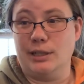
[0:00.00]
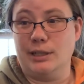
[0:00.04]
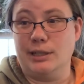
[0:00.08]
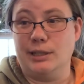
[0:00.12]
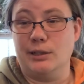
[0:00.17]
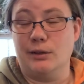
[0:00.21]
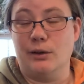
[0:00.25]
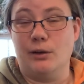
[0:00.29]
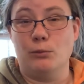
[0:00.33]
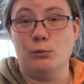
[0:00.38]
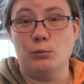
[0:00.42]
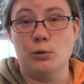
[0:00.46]
So
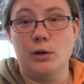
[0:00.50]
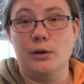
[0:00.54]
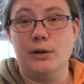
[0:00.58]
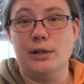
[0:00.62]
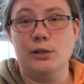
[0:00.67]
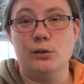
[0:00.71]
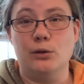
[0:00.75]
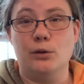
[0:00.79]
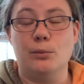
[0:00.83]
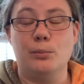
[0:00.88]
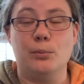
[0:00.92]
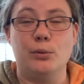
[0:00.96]
I really
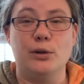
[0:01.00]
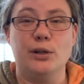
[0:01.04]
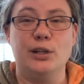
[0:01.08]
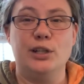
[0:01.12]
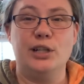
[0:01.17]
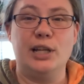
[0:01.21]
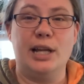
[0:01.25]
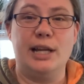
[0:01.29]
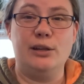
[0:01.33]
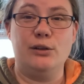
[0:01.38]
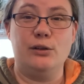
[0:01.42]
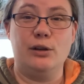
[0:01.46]
do
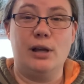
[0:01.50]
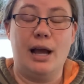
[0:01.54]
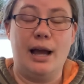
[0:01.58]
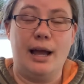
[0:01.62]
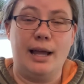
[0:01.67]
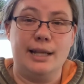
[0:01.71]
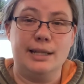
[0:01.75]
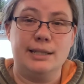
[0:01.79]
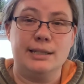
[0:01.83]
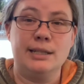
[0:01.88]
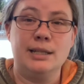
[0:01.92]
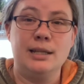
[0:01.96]
appreciate you
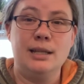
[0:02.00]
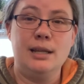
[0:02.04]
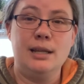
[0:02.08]
guys